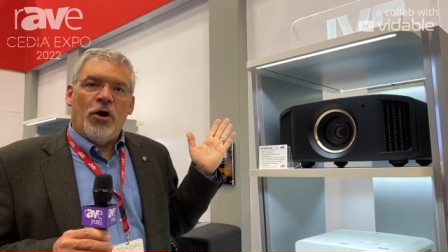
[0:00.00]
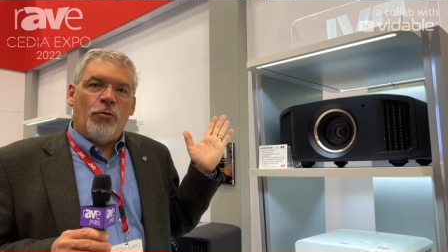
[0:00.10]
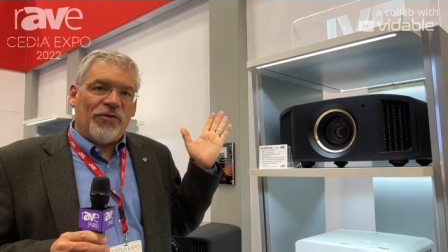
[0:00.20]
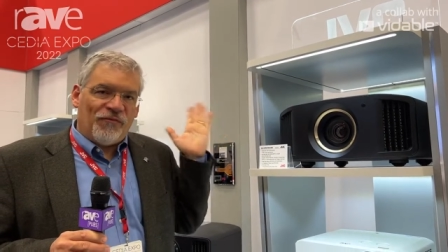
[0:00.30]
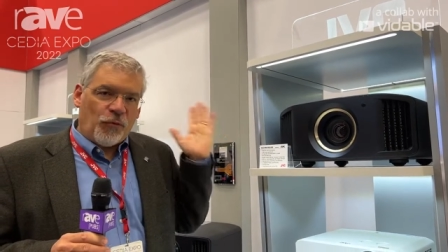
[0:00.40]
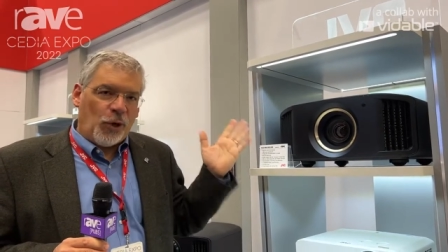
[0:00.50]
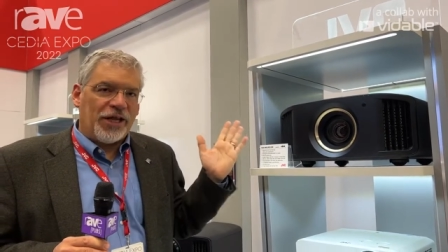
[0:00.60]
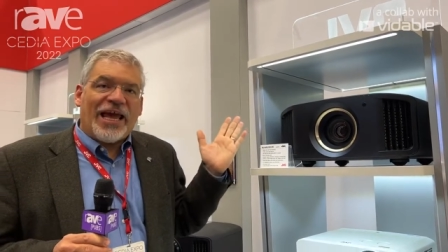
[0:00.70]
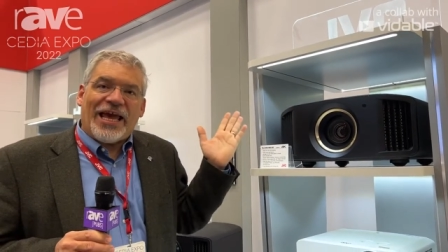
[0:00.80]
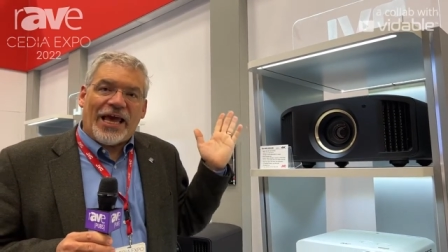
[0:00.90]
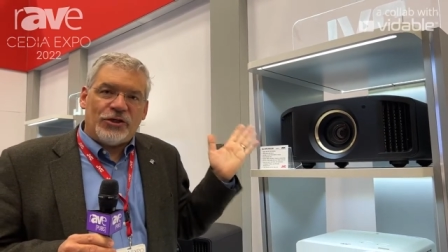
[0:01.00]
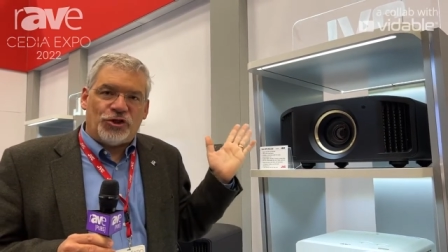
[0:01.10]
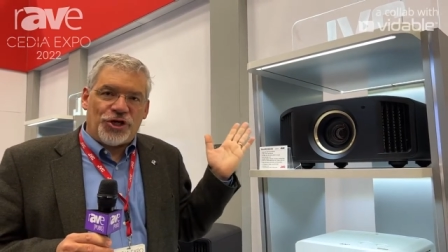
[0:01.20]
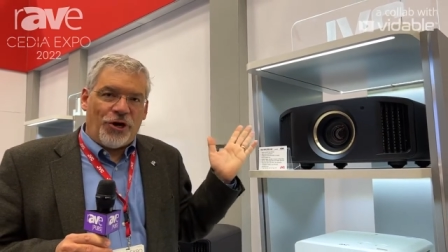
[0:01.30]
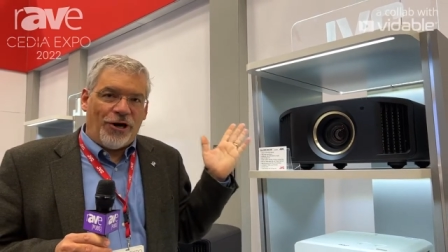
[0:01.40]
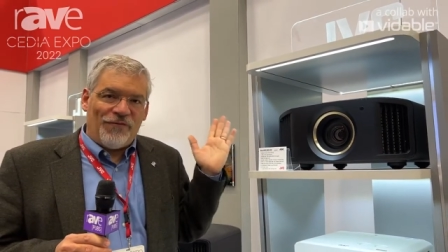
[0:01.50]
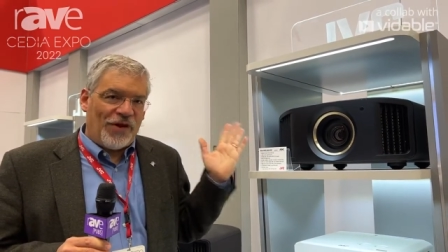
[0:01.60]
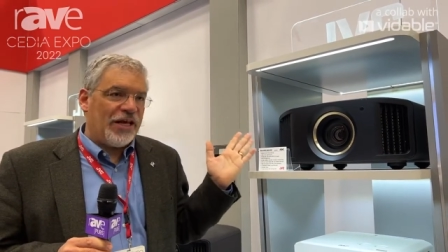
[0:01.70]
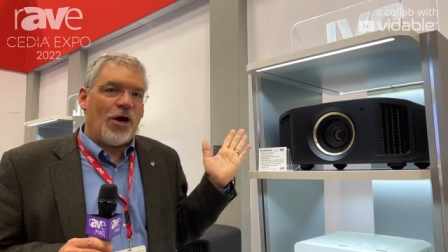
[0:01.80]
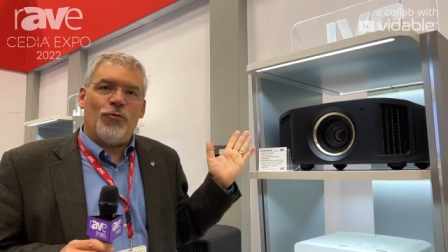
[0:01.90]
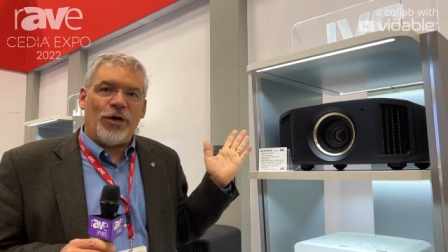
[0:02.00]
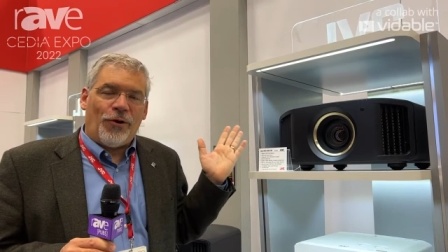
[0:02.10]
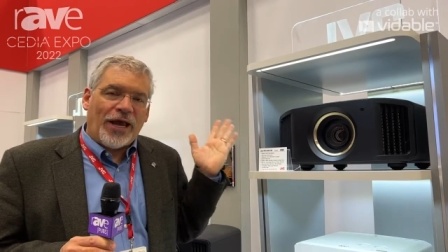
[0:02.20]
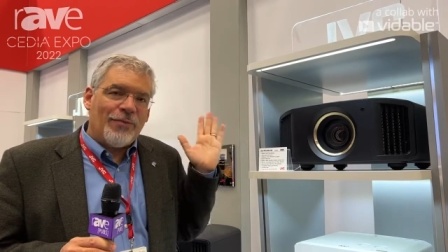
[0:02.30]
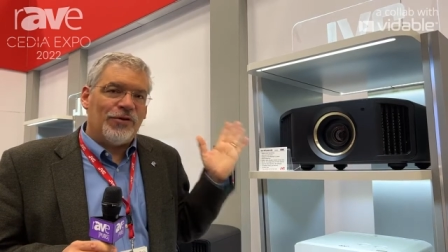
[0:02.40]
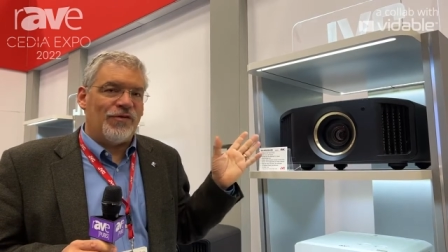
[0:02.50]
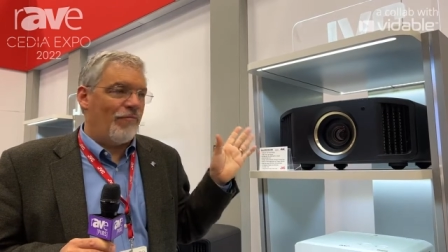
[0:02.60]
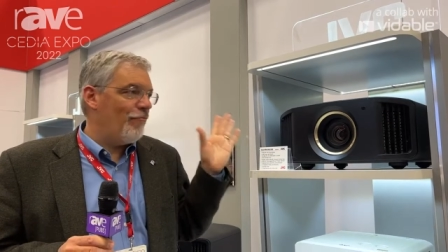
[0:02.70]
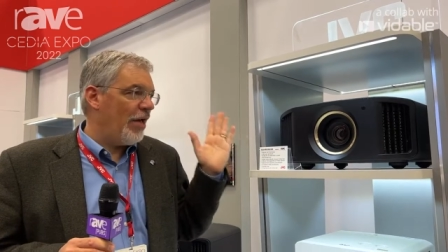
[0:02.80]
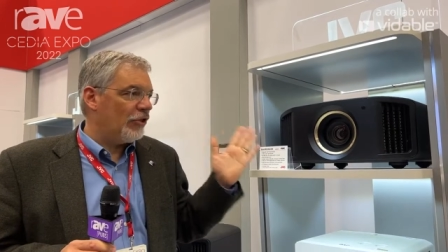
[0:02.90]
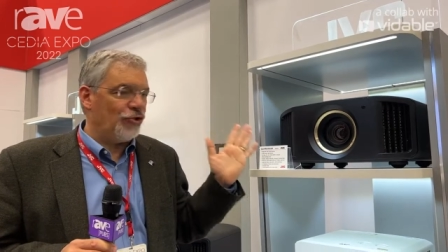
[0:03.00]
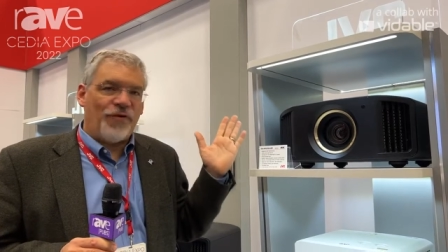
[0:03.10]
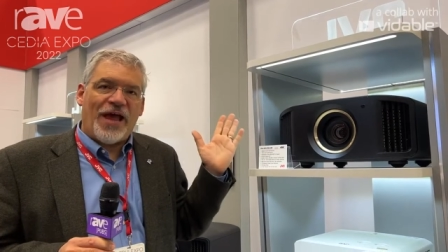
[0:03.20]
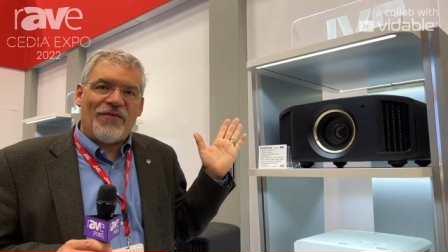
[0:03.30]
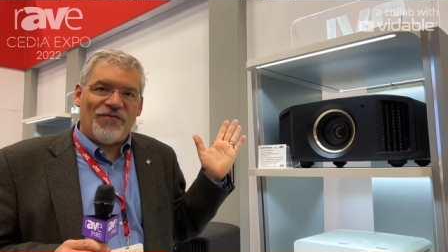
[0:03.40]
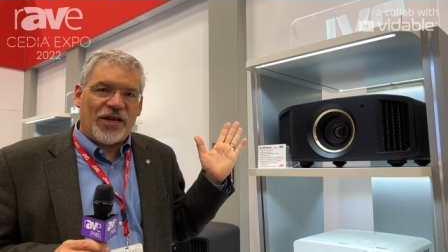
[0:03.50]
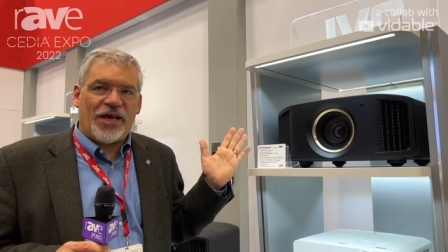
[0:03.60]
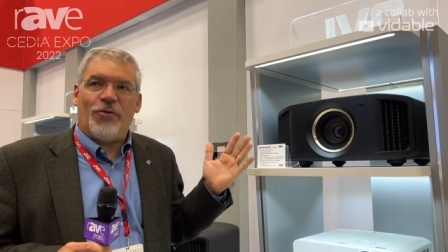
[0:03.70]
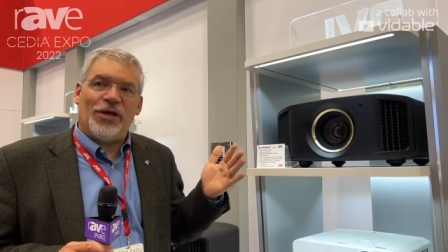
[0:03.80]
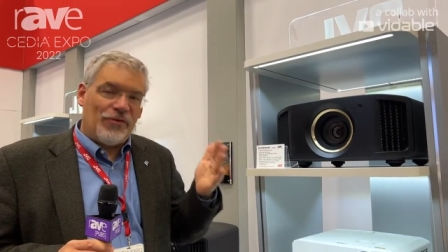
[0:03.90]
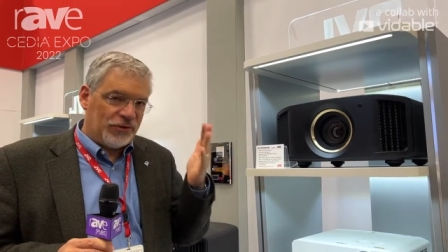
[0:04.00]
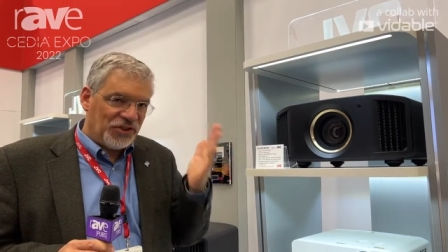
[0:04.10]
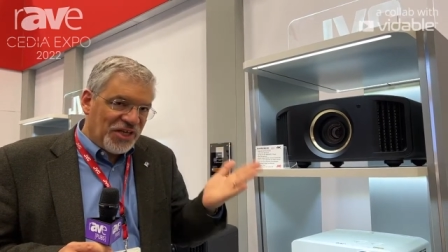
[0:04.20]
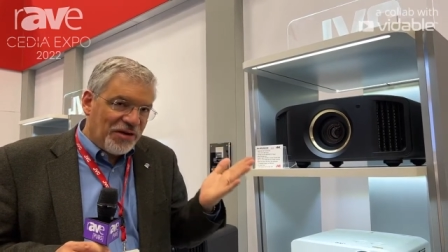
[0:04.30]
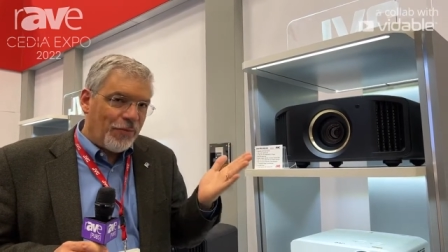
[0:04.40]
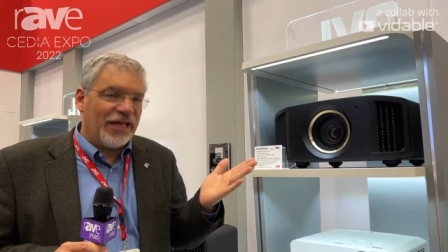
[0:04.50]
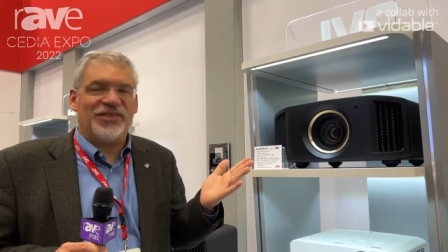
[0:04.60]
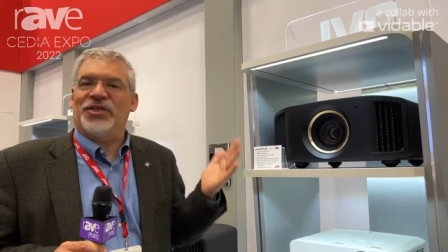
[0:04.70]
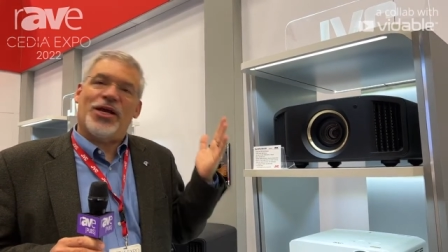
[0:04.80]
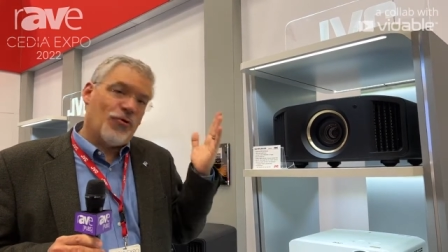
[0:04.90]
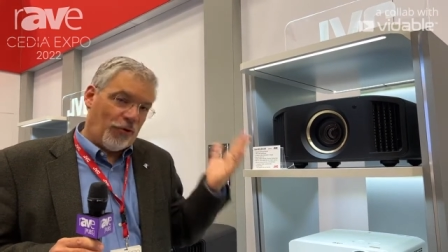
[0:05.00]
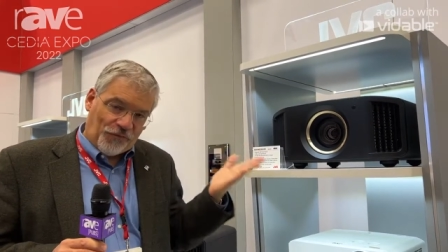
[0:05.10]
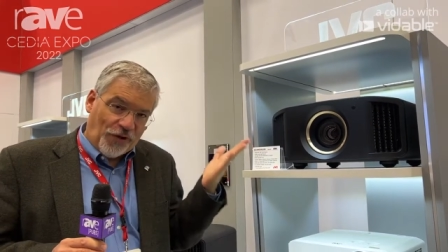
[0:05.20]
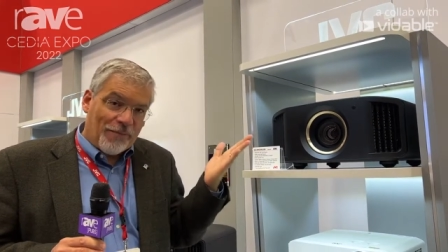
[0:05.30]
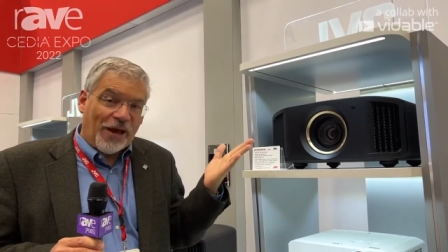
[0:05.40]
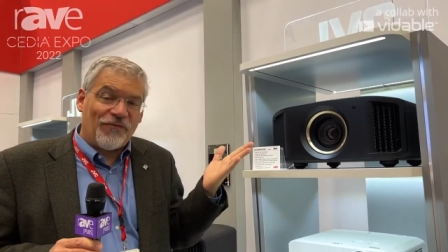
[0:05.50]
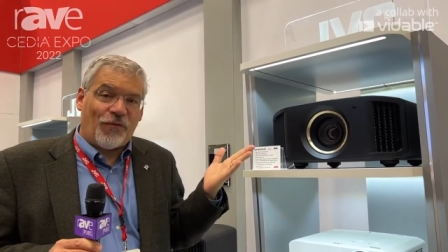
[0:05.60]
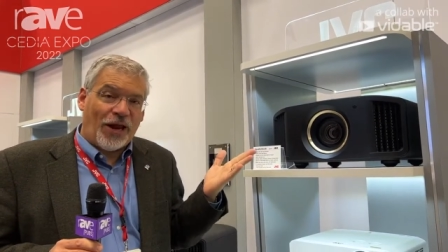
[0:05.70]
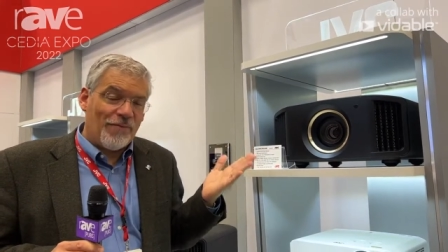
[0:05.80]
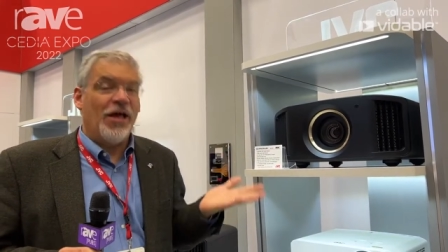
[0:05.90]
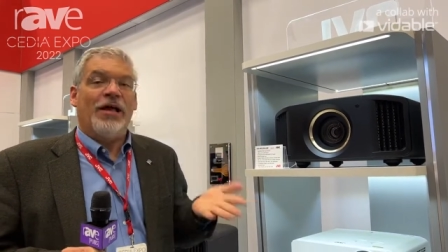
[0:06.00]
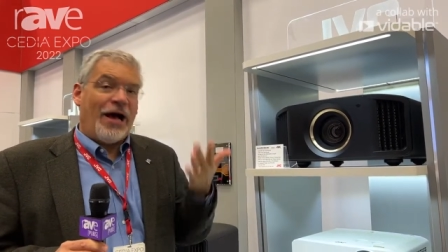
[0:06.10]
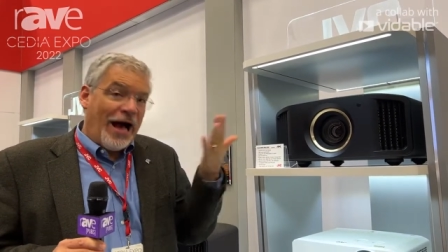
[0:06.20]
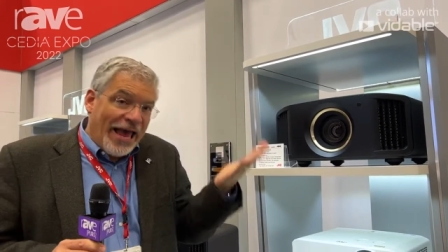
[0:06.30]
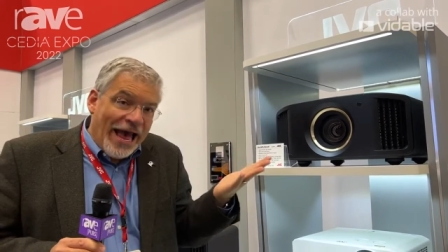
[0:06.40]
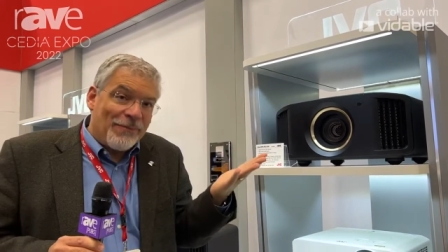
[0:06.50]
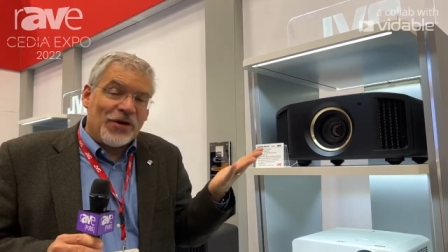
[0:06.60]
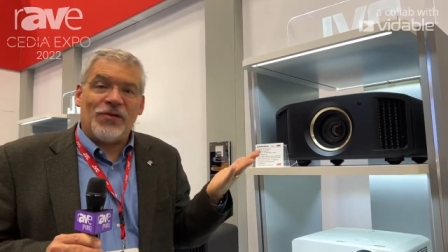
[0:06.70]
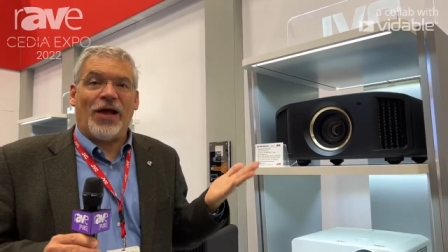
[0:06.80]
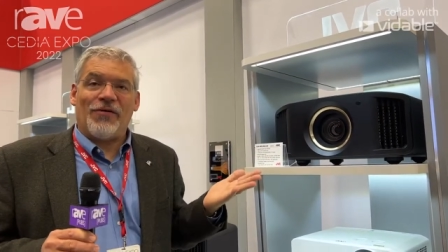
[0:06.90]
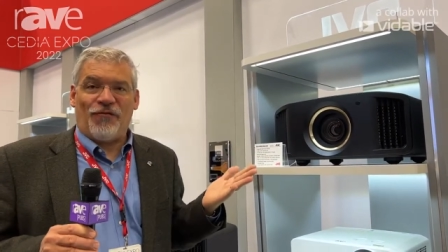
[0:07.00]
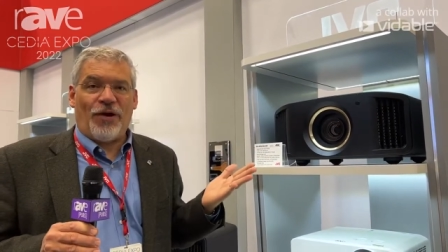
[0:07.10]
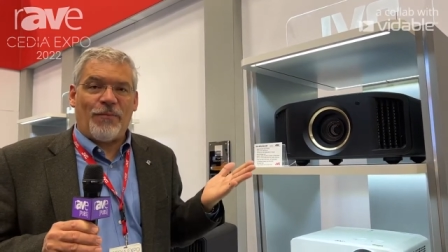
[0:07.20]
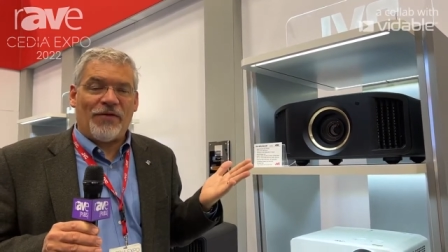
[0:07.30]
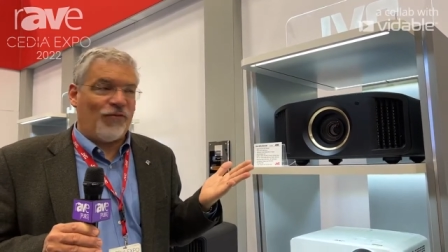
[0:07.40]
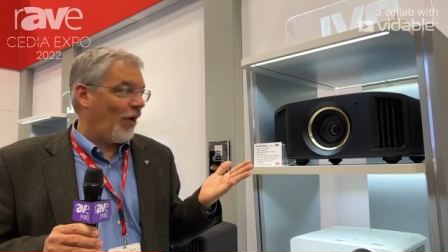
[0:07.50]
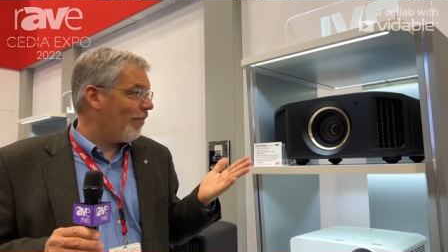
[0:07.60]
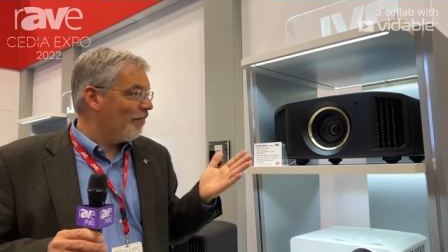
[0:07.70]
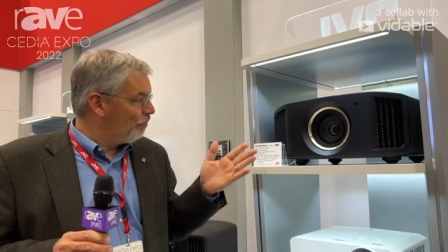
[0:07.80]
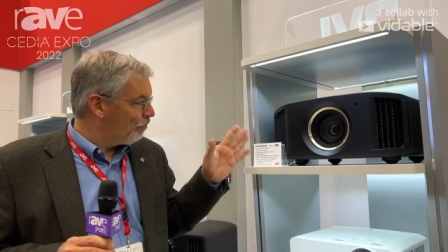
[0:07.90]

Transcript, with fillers: with 4K HDR video, we are able to measure that video either scene by scene or frame by frame. I happen to like frame by frame.